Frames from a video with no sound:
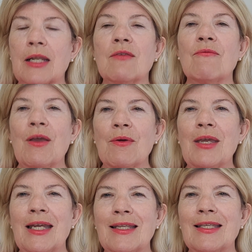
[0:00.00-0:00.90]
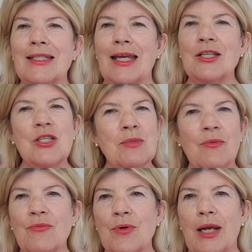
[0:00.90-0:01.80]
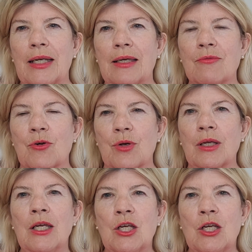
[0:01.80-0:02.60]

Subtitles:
And at the very end of the day, just before I leave or